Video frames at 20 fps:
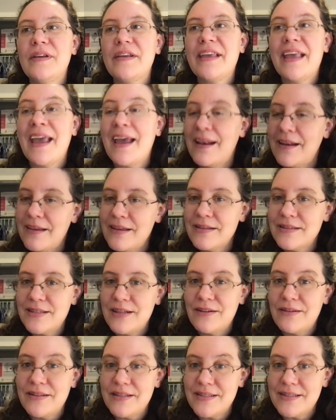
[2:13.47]
can
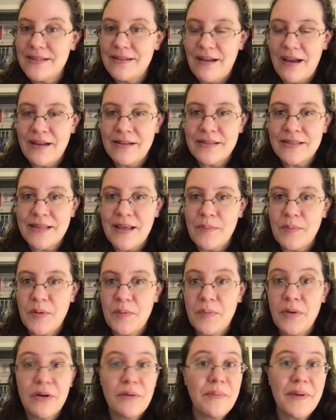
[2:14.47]
consider this an ensemble
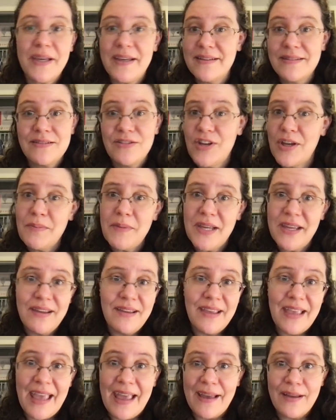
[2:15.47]
book because
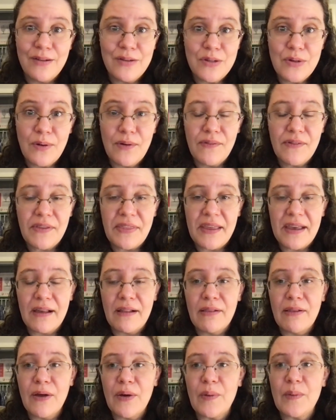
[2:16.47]
Jamie can't do everything
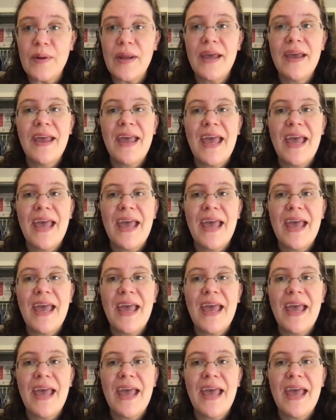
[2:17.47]
alone,